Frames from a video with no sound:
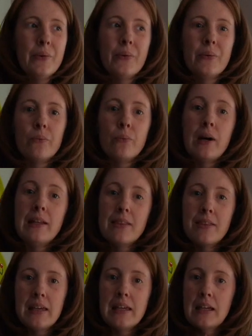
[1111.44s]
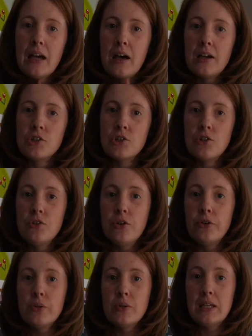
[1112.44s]
One thing I should
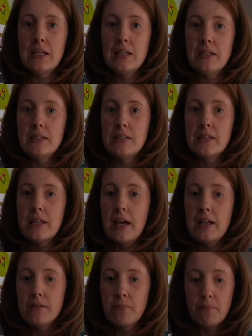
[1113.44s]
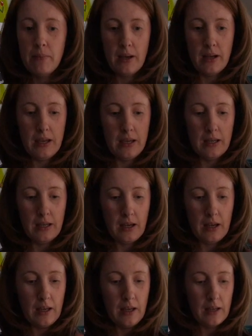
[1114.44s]
note is that my
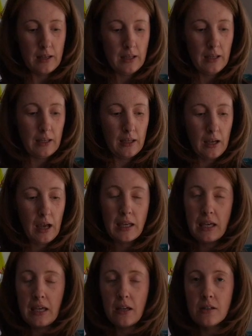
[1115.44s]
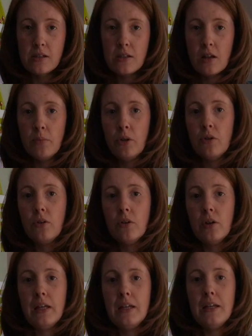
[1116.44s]
hiking ensemble
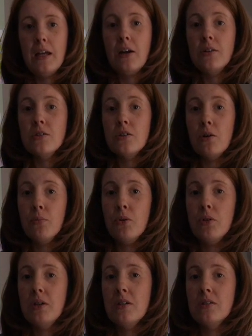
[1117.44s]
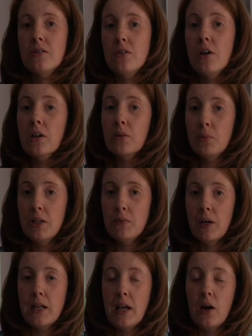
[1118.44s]
is not complete
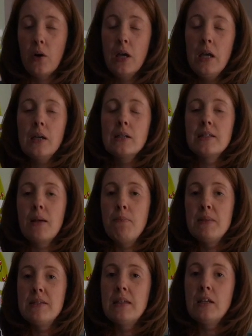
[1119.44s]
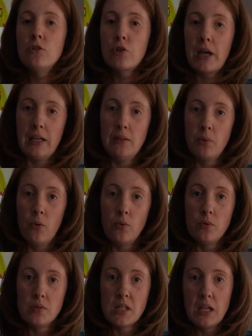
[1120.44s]
right now because I'm missing trekking
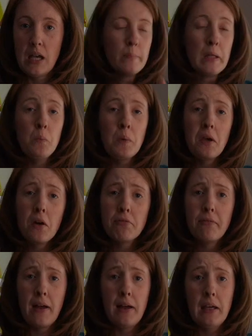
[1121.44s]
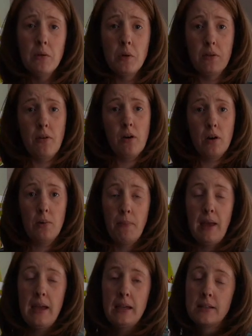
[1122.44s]
poles. We are flying with our
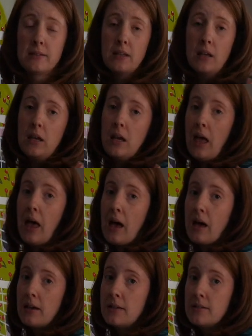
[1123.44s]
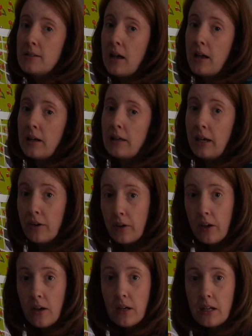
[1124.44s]
bags as
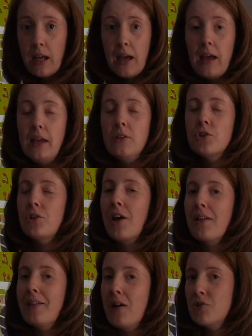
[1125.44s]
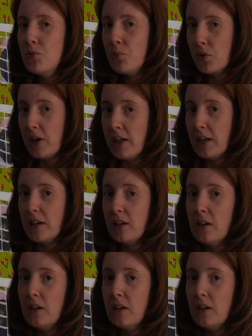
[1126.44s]
carry-on, and you're not allowed to bring